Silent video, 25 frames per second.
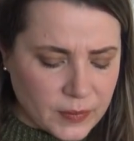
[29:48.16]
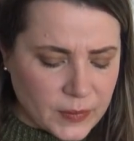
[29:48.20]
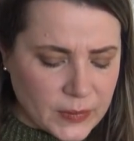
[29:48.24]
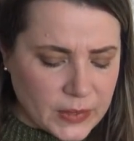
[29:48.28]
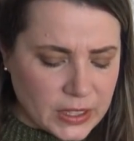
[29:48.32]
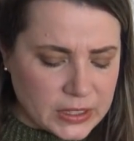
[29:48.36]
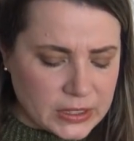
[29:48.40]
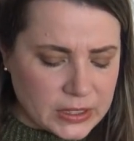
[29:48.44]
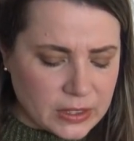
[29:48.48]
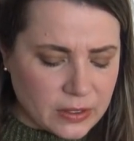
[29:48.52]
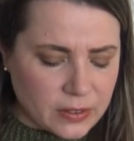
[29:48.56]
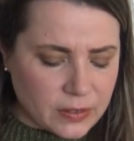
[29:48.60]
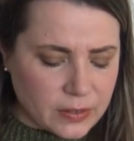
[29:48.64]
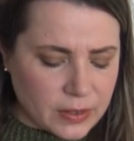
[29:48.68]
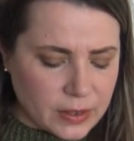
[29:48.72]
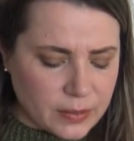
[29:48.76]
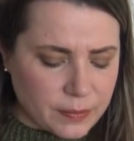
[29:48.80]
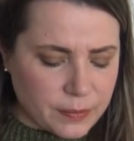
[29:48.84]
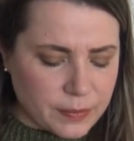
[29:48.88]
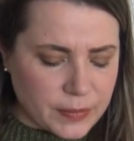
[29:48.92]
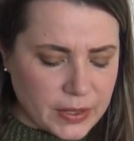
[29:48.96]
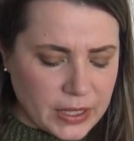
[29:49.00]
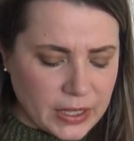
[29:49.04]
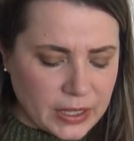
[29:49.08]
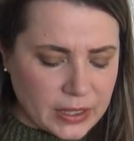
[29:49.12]
So
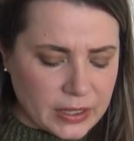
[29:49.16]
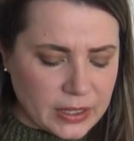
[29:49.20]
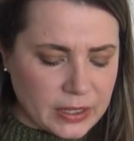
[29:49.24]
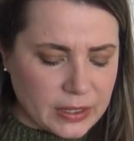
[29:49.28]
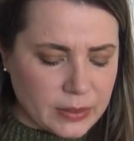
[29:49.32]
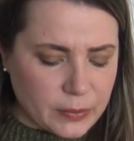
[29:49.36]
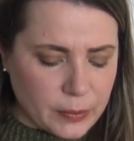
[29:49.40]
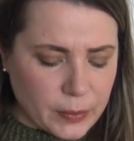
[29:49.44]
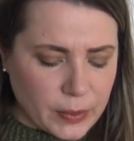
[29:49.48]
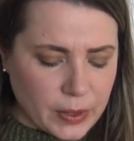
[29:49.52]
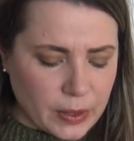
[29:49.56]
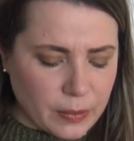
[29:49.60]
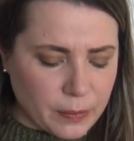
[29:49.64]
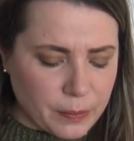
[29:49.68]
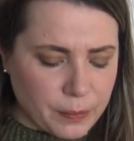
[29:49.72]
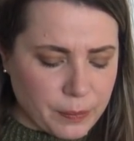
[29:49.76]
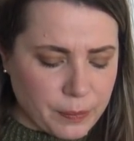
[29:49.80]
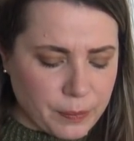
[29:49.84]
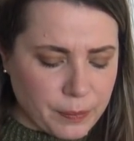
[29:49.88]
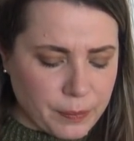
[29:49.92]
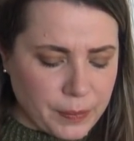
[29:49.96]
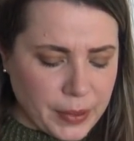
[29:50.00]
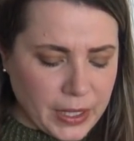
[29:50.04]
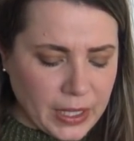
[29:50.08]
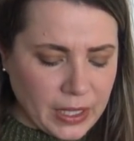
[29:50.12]
I think it will
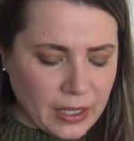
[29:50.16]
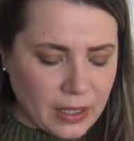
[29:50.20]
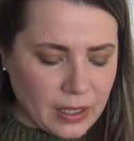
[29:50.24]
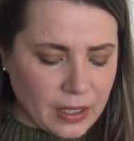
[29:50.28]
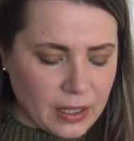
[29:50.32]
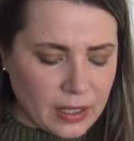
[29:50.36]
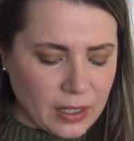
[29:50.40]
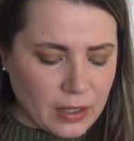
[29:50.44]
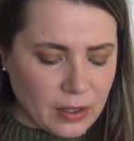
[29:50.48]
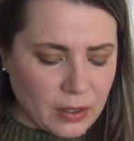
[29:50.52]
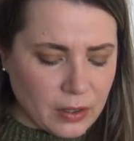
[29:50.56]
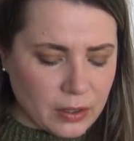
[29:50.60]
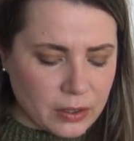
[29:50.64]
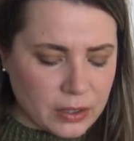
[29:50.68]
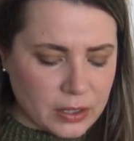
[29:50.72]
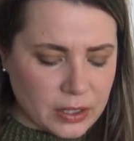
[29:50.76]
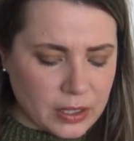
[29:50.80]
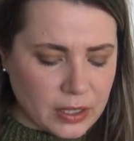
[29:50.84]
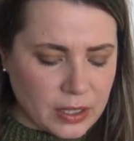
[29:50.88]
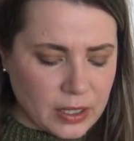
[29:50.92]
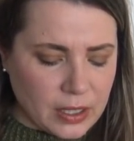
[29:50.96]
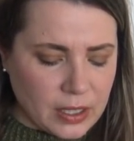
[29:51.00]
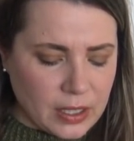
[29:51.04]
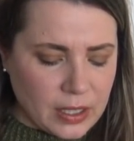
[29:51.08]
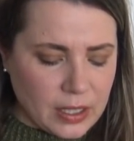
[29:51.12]
peel a lot,
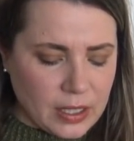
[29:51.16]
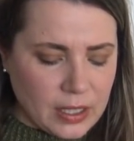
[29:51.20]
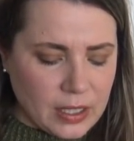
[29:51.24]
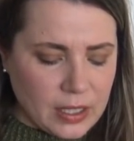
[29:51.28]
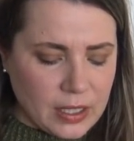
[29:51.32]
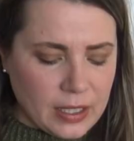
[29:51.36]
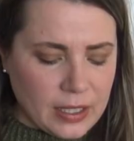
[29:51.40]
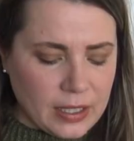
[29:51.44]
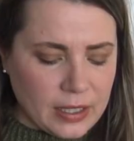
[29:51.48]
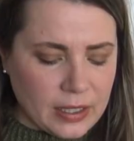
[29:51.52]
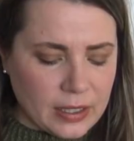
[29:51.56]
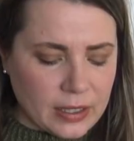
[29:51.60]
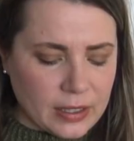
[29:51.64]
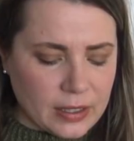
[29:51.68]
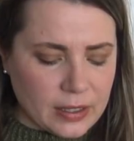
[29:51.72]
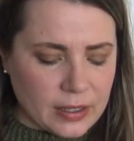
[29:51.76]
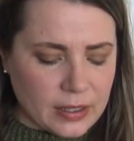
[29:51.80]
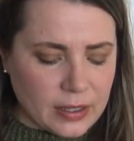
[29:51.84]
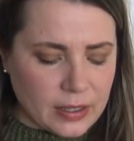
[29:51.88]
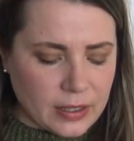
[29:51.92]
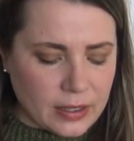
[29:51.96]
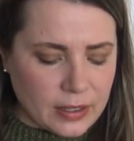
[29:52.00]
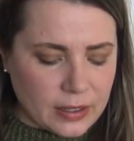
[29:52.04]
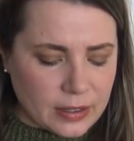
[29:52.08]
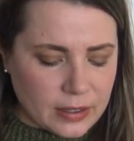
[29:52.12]
and
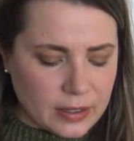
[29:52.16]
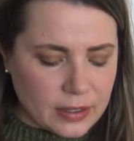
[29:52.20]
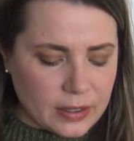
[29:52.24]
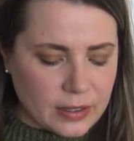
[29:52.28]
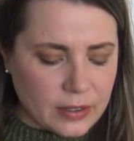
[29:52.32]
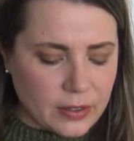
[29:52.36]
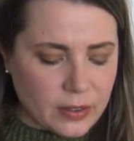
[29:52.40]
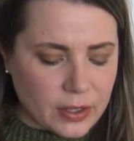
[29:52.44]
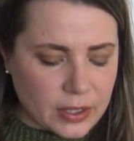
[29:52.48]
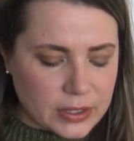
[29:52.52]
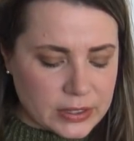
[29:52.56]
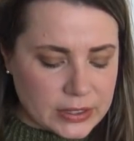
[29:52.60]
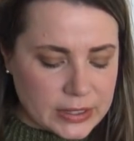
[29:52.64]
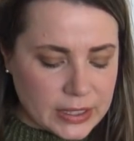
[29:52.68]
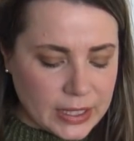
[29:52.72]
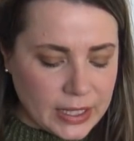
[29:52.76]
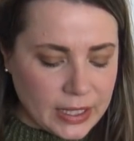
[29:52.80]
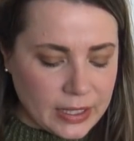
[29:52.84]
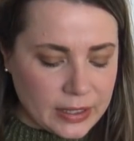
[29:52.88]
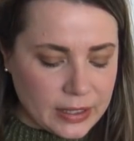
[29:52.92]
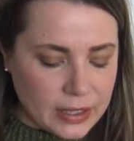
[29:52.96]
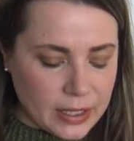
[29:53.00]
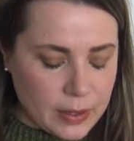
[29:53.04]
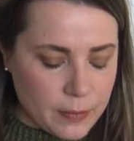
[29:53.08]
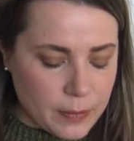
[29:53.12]
you can see
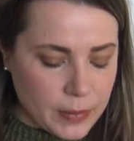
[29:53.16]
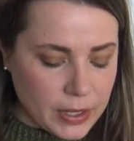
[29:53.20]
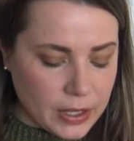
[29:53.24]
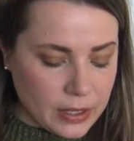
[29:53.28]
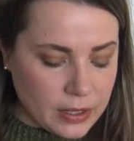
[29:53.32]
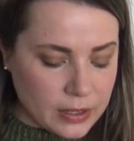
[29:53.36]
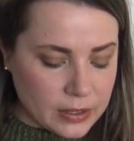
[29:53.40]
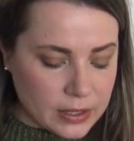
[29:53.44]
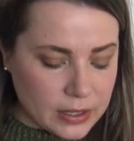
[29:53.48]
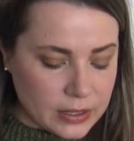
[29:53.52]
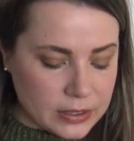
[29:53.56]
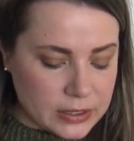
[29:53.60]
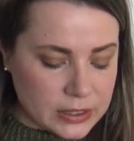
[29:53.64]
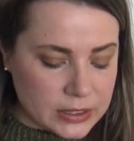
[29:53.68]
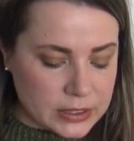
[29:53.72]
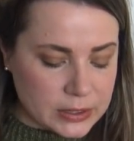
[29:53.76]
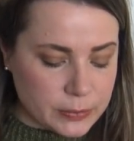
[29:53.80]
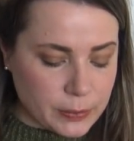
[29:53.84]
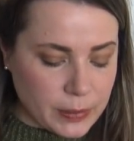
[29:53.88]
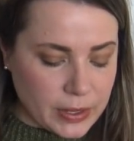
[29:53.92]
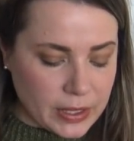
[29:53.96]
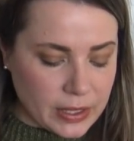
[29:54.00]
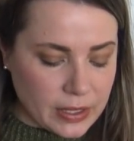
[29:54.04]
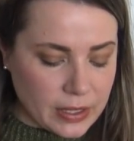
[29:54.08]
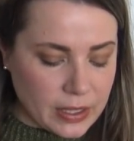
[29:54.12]
it immediately just
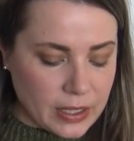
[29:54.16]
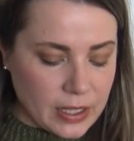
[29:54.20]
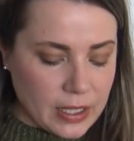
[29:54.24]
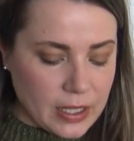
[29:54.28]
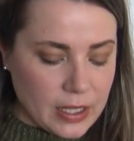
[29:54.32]
by